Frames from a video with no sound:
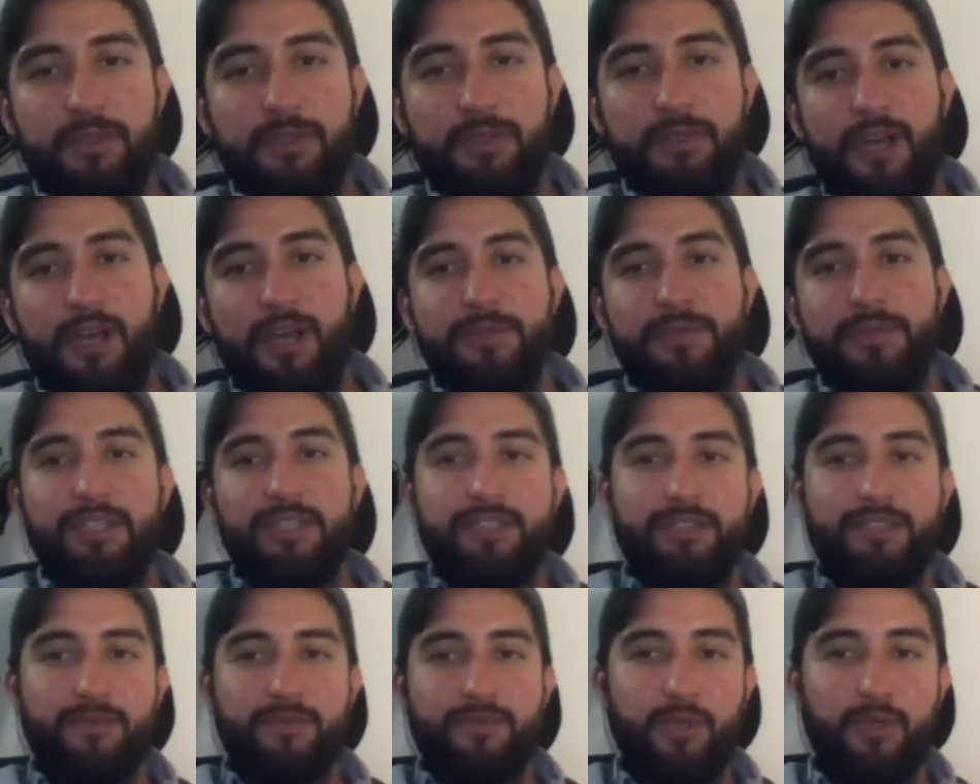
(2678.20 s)
says. That
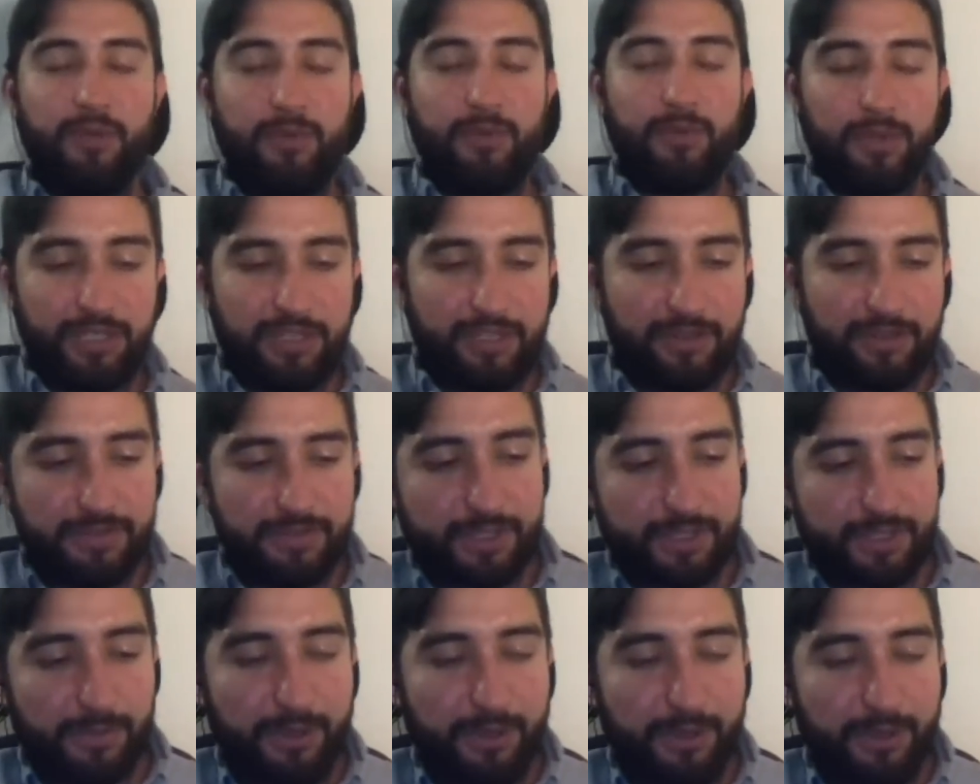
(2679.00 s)
when you think of
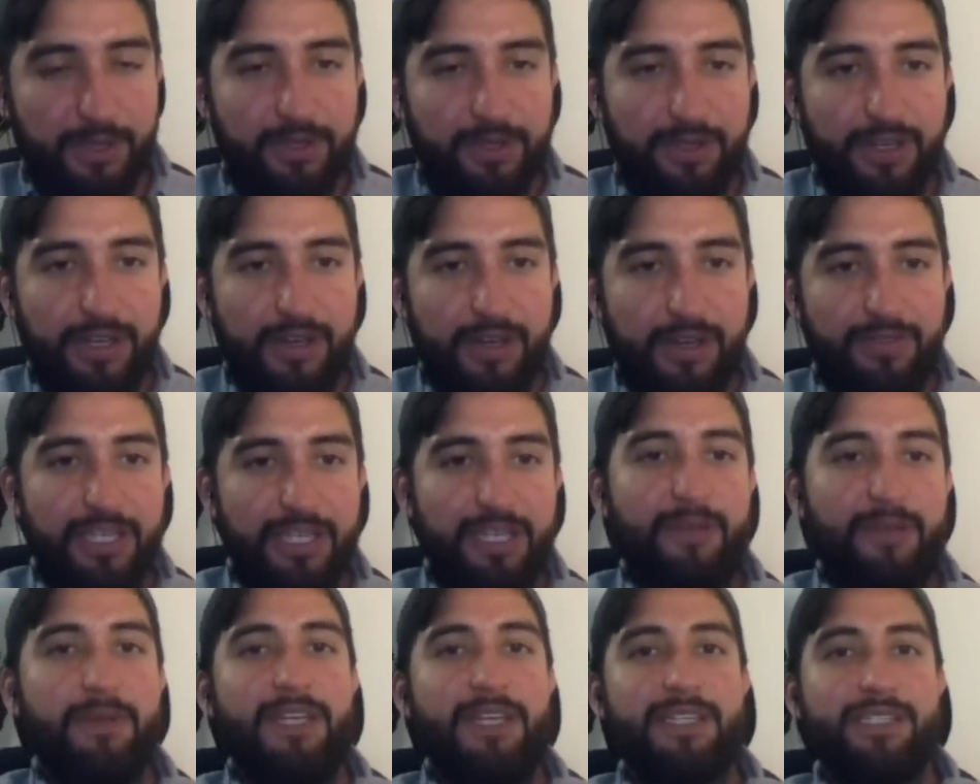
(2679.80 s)
someone of a Liga
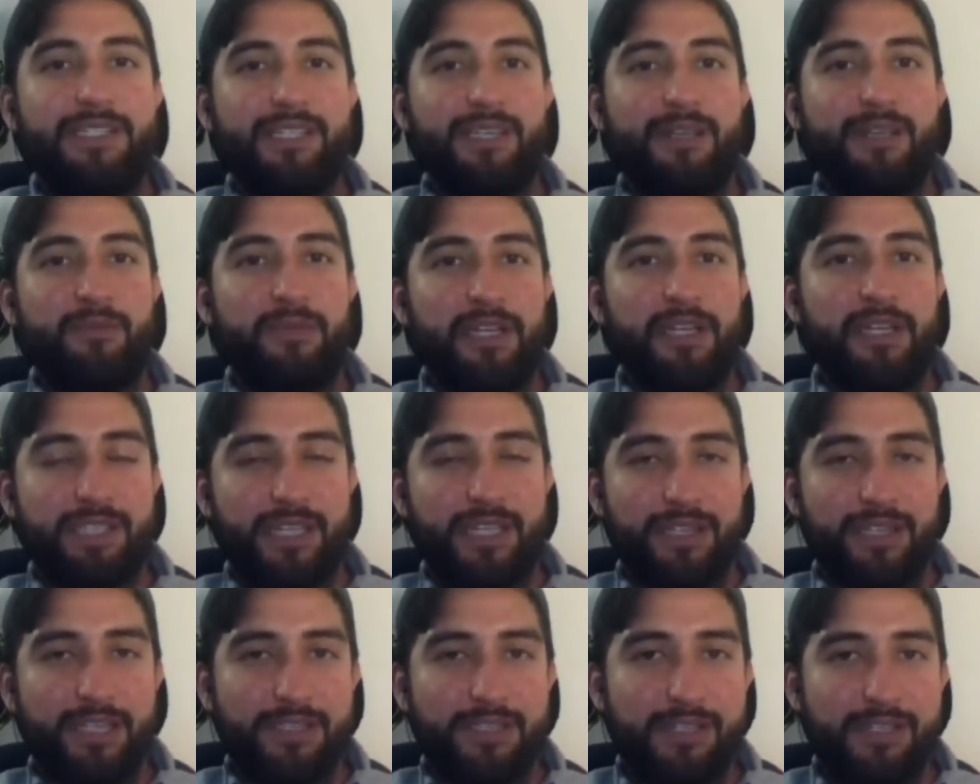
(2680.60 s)
MX team that's at
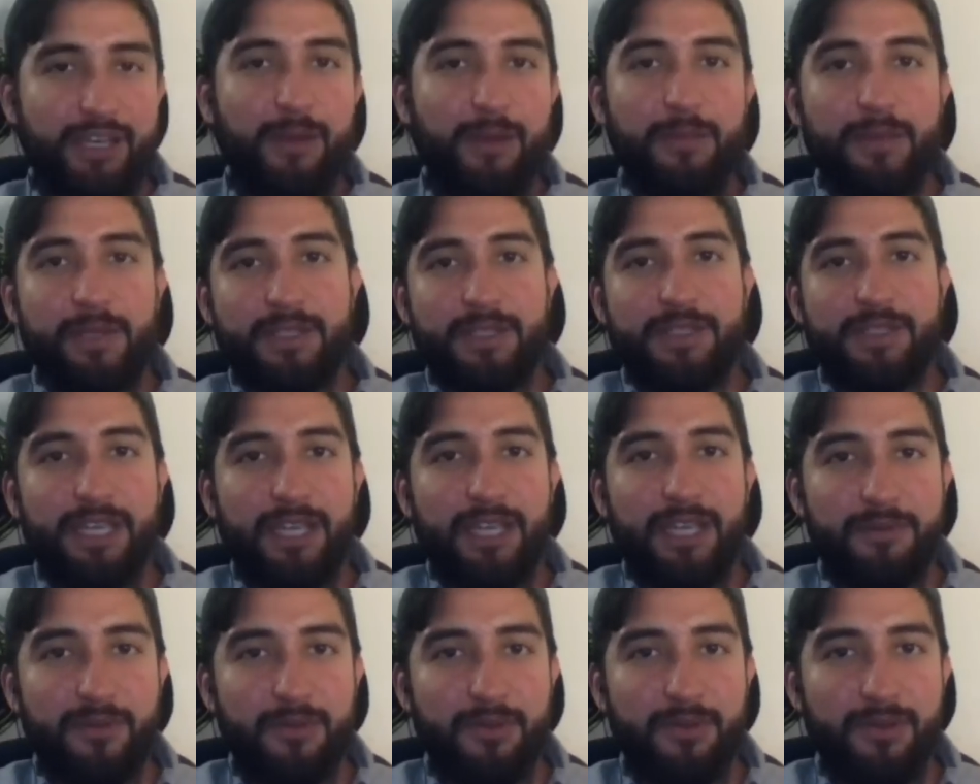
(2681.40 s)
the top of the
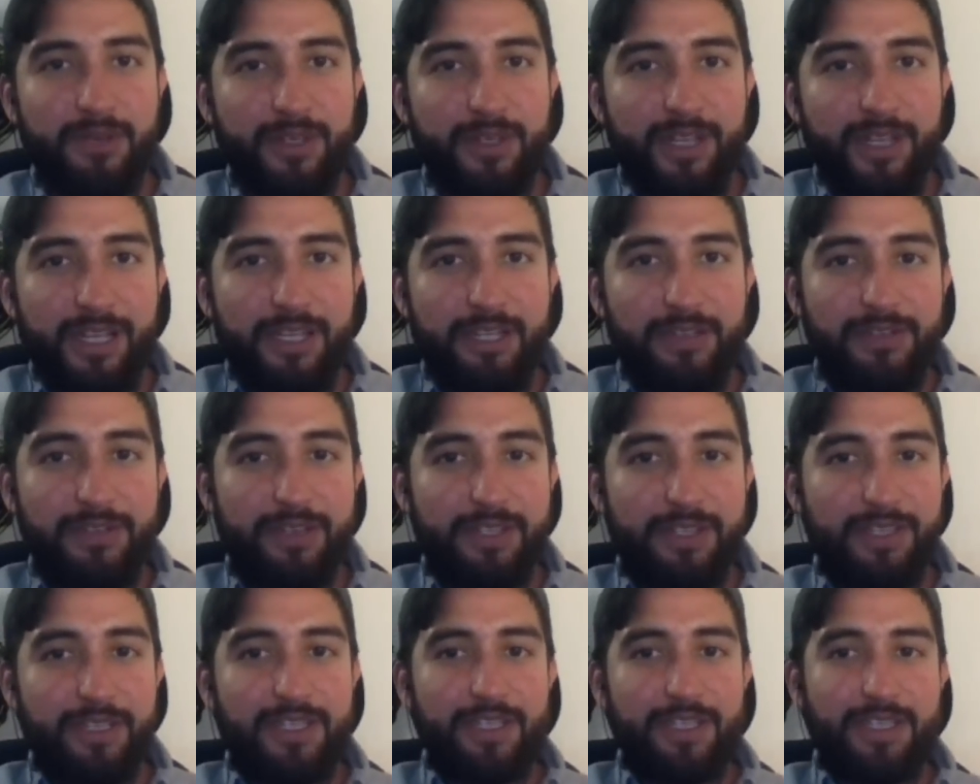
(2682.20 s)
table, you
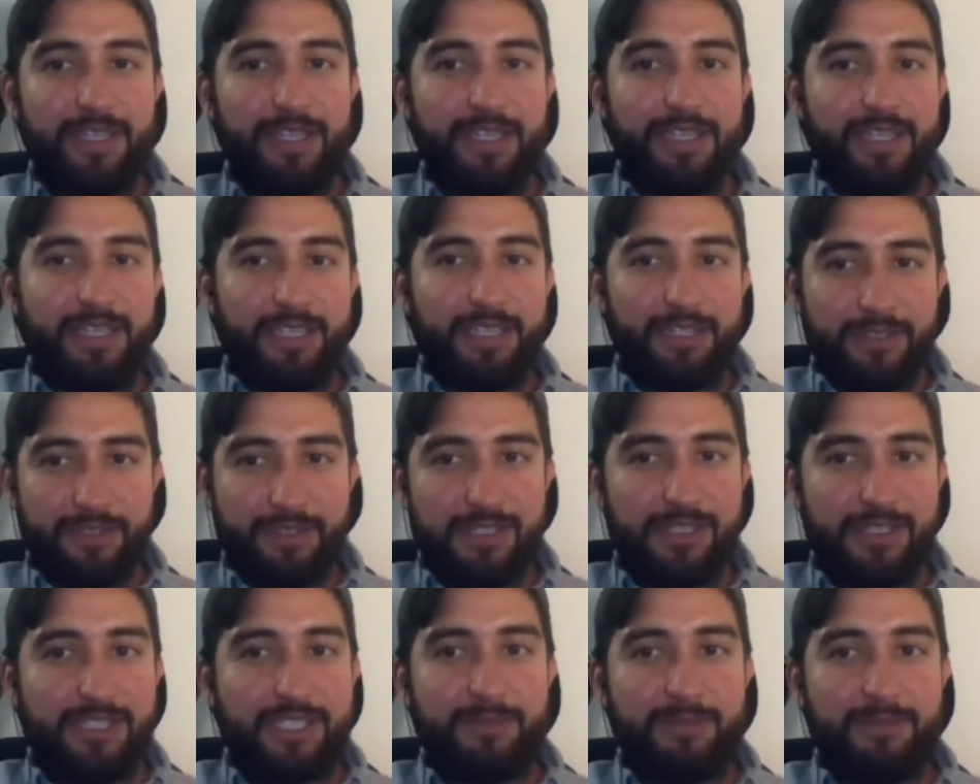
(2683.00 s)
think you see
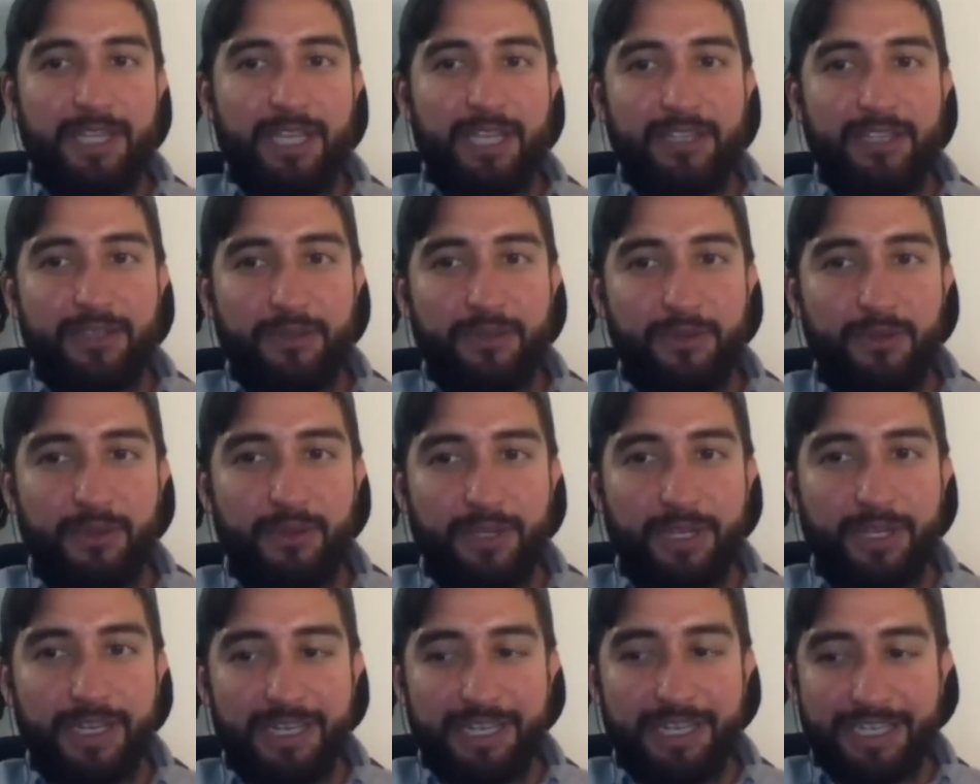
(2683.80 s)
someone like Toluca,
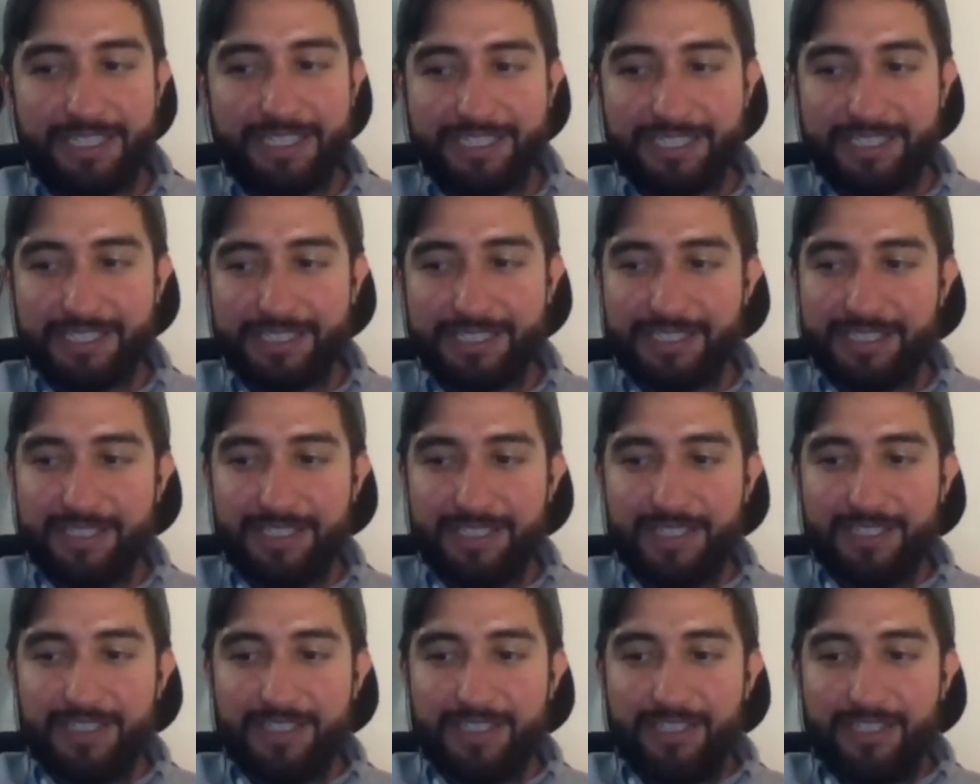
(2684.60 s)
and it's just
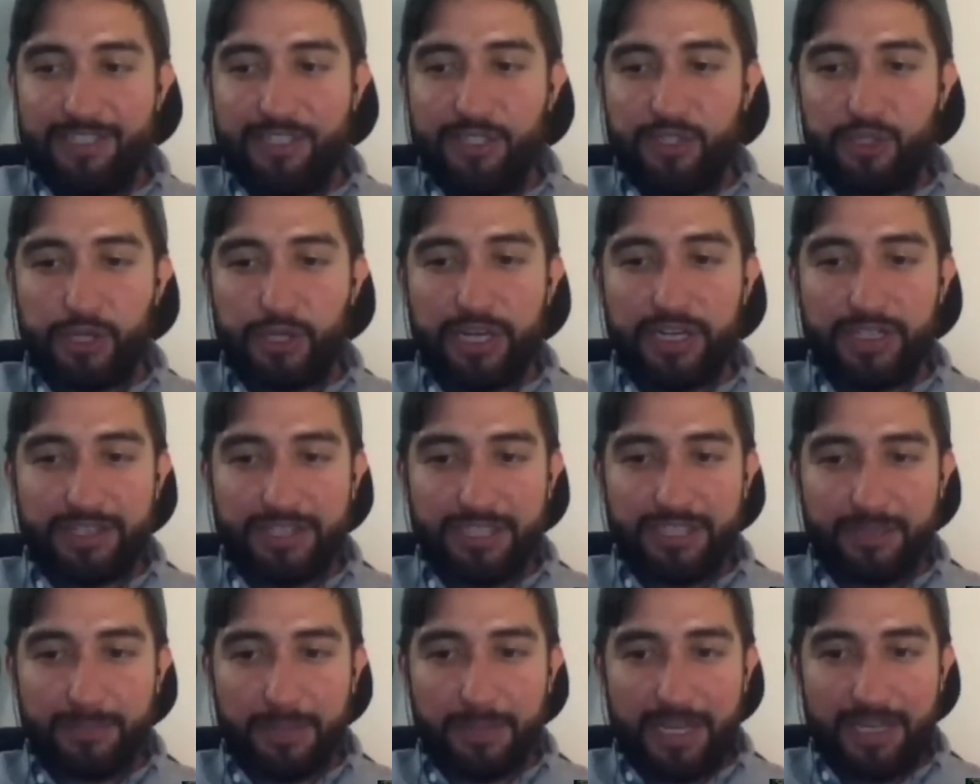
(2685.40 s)
you try to
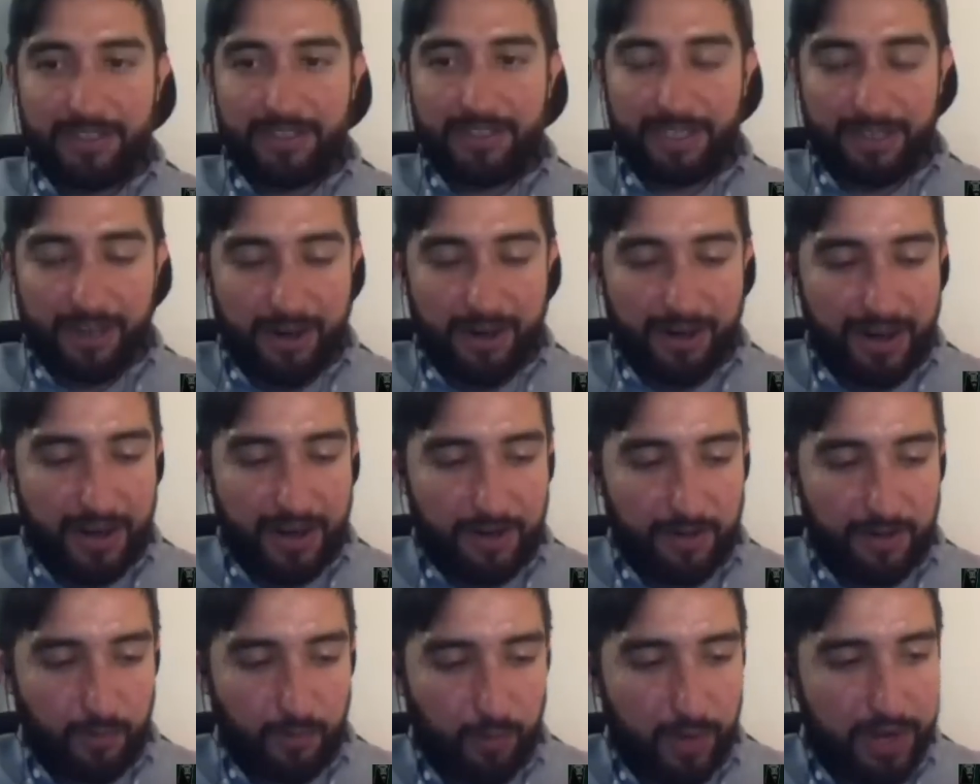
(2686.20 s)
think back, like, all right,
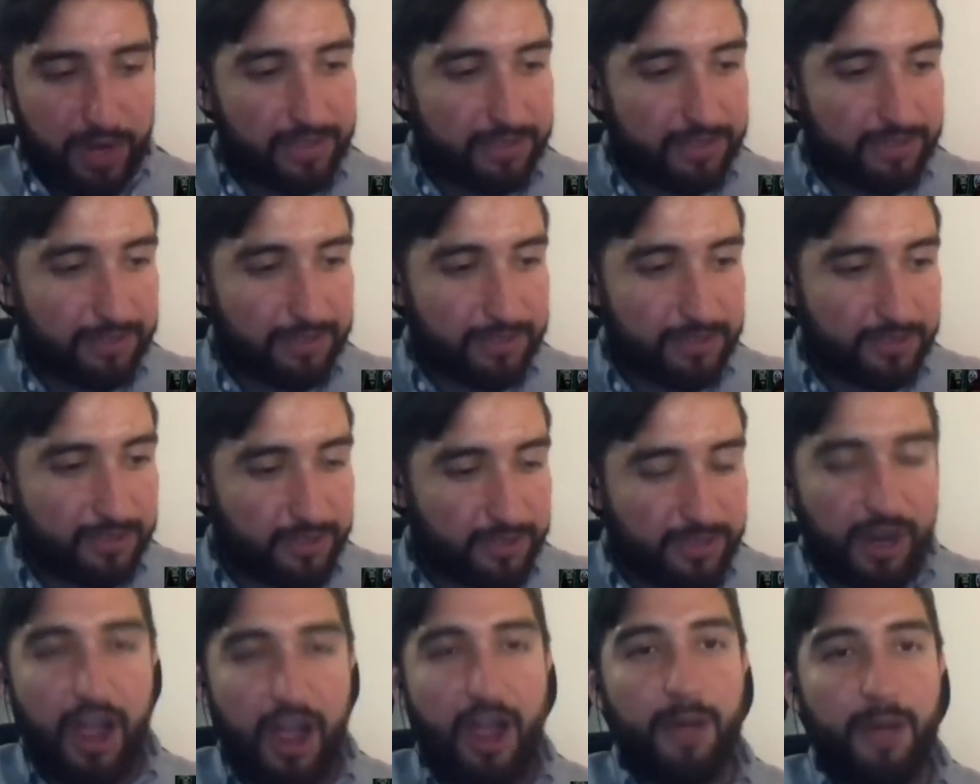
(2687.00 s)
what
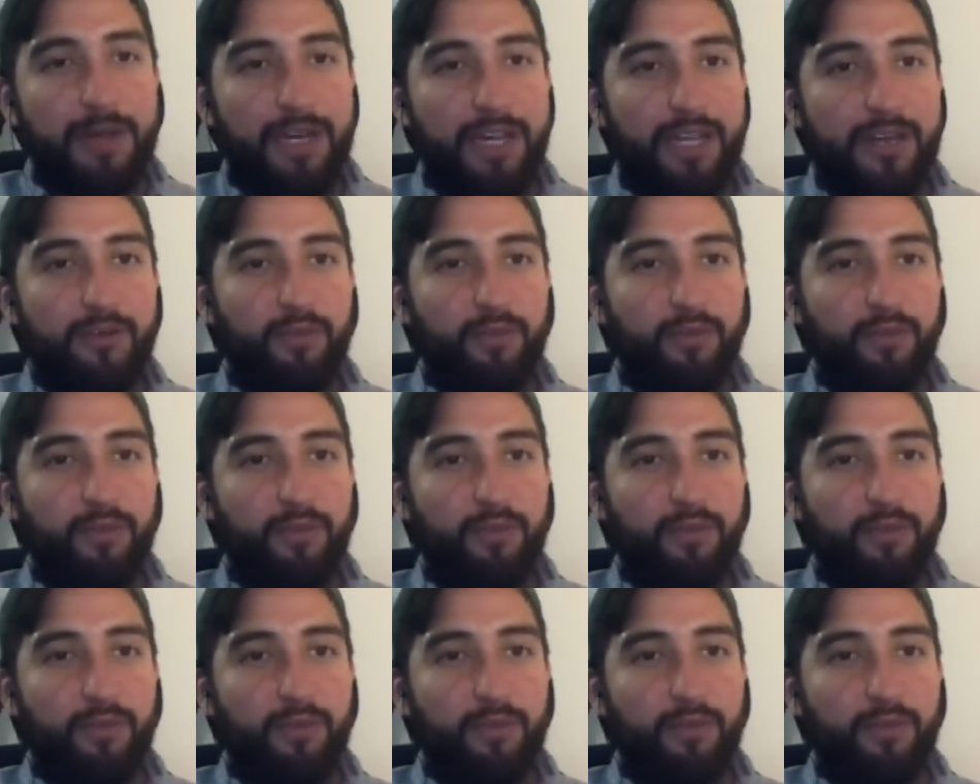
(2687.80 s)
dominant,